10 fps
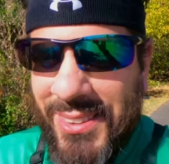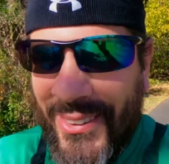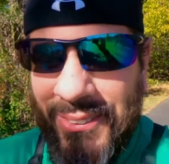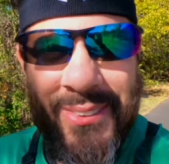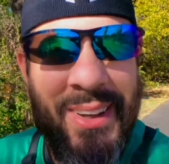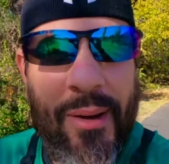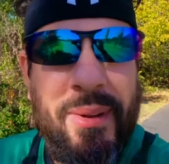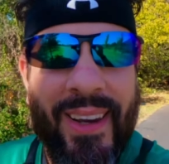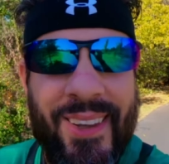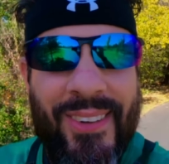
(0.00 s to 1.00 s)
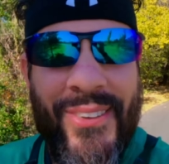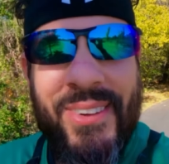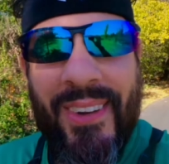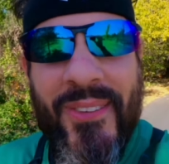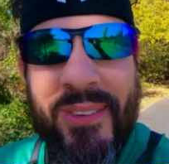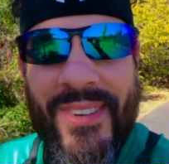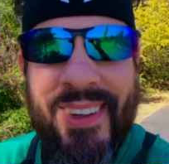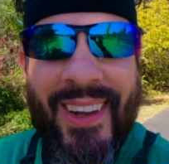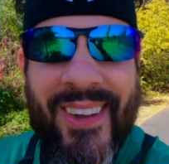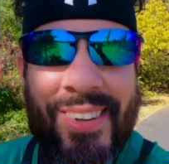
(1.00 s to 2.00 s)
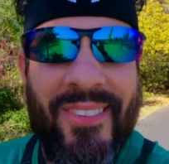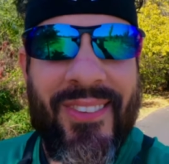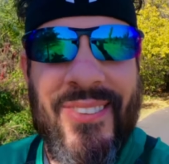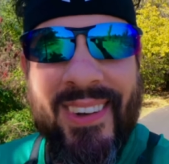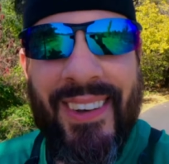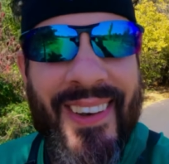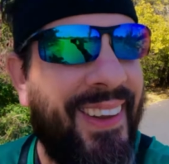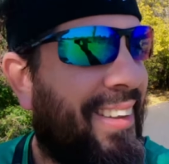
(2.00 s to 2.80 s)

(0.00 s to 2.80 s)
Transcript: So I better get to it. We'll see you guys after the run.